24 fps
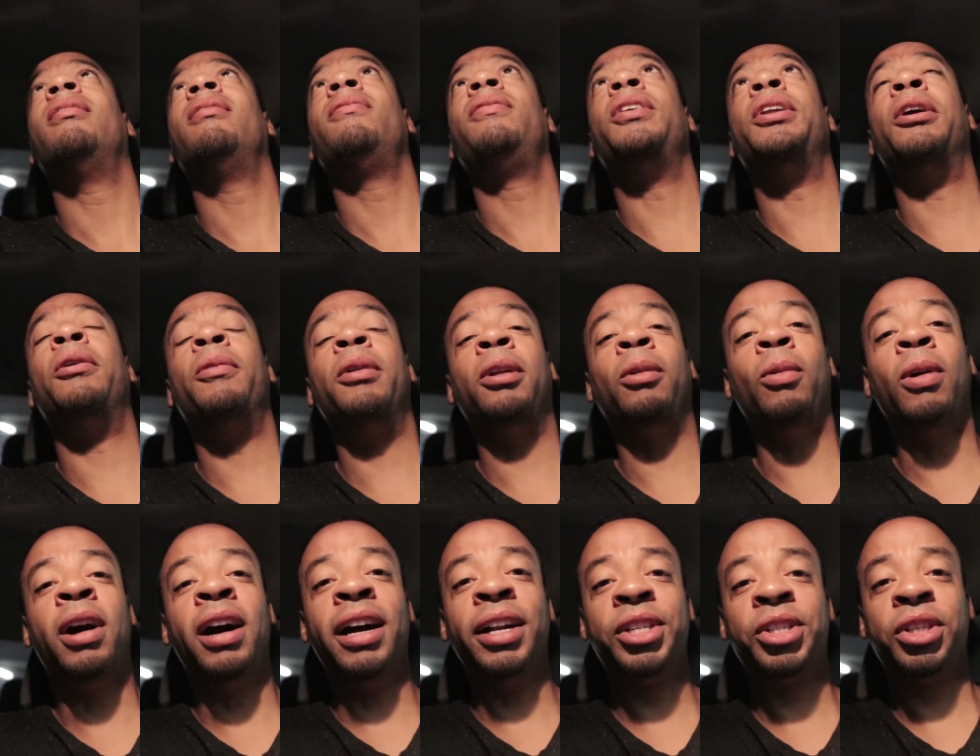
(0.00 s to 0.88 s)
If you don't want to
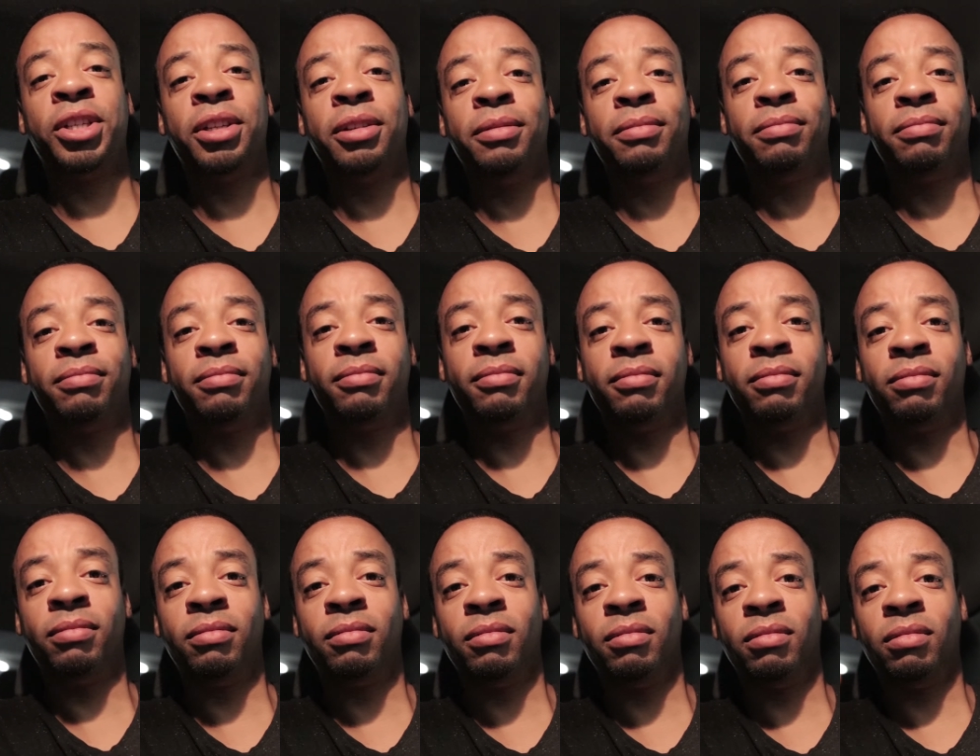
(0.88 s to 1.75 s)
watch,
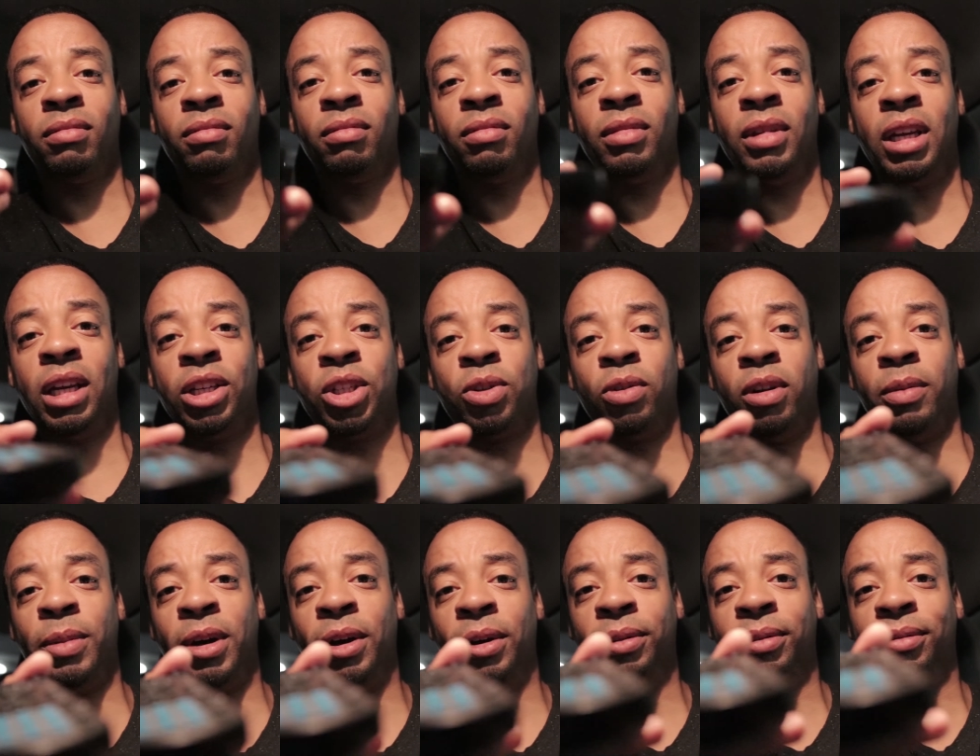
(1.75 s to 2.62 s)
here's the
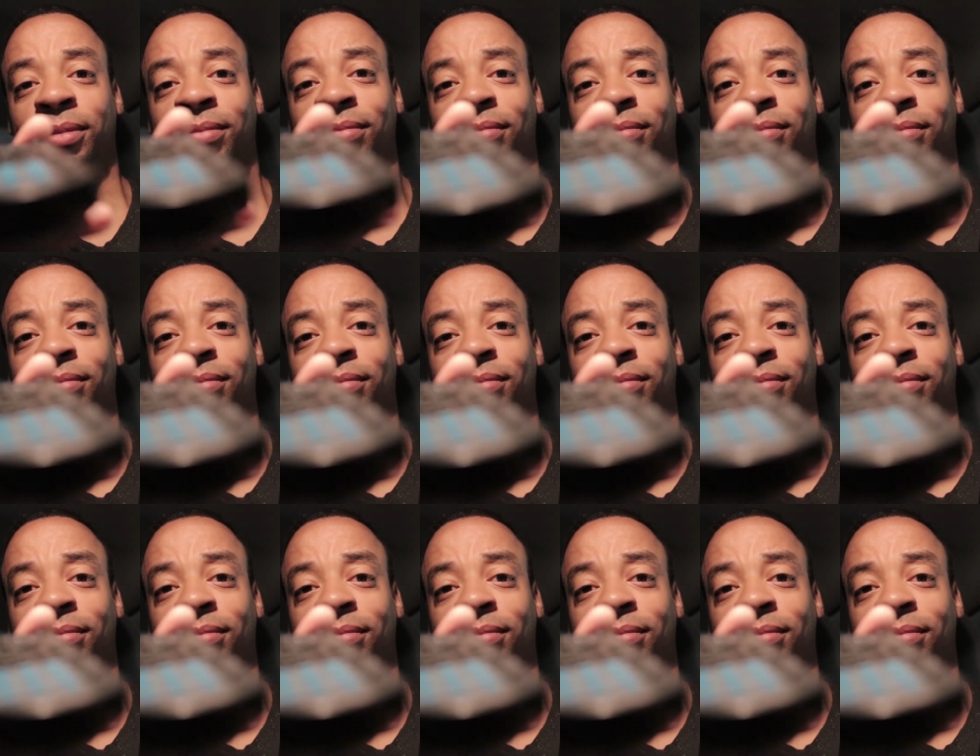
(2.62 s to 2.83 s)
remote.